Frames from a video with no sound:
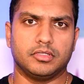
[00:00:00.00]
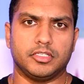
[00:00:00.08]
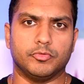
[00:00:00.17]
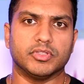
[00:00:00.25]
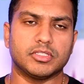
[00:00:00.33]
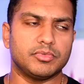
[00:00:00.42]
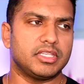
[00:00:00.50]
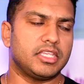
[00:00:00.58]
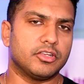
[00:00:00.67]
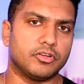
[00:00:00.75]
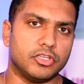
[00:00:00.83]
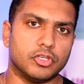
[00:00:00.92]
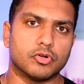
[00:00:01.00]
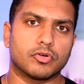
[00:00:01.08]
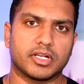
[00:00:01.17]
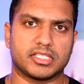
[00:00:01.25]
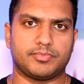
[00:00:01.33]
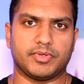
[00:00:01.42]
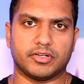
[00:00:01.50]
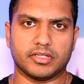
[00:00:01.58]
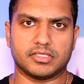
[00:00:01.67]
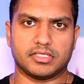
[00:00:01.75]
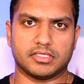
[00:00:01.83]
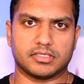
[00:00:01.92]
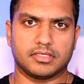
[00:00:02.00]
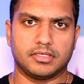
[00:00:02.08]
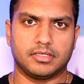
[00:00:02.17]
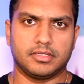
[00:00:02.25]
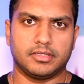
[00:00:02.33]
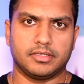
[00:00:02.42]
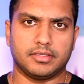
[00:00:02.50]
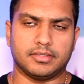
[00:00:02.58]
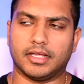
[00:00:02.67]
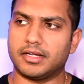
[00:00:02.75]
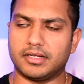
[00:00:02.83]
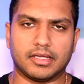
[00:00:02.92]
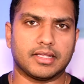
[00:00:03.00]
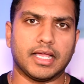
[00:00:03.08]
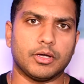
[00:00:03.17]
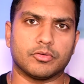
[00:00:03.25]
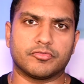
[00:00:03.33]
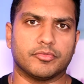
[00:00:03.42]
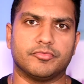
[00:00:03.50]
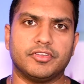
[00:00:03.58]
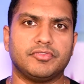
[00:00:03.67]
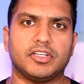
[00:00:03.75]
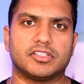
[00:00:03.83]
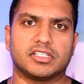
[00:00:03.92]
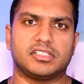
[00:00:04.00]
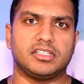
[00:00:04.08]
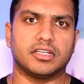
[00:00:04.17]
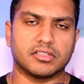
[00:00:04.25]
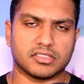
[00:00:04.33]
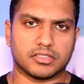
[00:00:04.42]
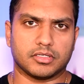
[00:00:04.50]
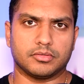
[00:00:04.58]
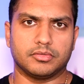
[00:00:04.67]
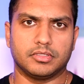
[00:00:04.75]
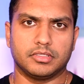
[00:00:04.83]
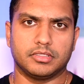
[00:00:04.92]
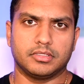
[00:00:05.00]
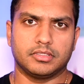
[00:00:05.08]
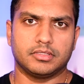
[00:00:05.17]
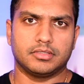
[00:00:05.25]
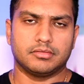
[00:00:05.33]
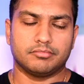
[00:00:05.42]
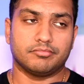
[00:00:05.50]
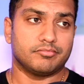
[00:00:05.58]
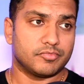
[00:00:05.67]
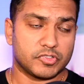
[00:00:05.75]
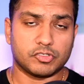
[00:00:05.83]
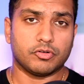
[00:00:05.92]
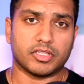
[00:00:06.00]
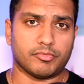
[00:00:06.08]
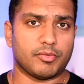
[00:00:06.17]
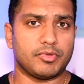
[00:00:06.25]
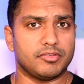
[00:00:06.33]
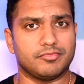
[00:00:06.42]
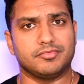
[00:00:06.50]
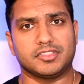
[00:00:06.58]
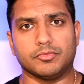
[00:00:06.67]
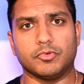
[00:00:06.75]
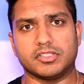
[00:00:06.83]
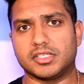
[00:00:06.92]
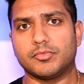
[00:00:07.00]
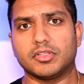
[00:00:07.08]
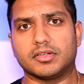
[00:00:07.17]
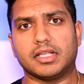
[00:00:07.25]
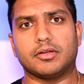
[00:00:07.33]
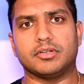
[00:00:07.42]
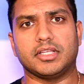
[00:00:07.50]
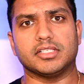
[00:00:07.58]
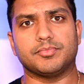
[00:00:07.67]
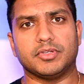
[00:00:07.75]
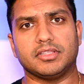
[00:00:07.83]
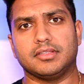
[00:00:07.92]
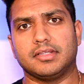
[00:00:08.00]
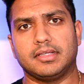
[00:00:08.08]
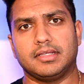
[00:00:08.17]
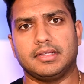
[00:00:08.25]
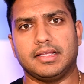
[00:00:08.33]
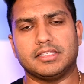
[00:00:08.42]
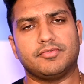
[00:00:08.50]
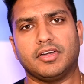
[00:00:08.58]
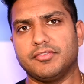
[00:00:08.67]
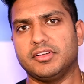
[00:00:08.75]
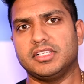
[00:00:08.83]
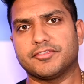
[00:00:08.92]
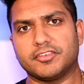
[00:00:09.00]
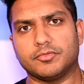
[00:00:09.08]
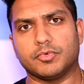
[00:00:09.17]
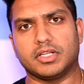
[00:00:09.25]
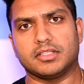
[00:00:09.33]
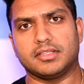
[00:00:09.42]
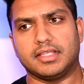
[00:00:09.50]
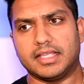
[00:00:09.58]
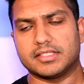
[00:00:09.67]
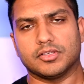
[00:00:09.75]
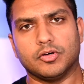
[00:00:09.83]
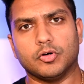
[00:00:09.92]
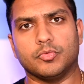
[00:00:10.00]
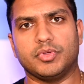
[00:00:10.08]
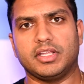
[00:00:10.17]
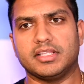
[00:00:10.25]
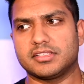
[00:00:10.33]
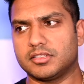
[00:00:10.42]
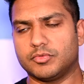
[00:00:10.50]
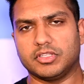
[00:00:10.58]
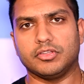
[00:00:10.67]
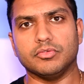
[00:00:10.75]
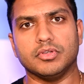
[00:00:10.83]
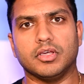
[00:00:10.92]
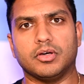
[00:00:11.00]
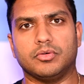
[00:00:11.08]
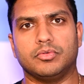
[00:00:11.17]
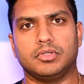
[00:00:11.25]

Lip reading: You want them to hear your experiences, not an account from 50 or 60 years ago. Sure, they might be somewhat similar nowadays, but it's very, very different when it hits home and it hits someone that you know.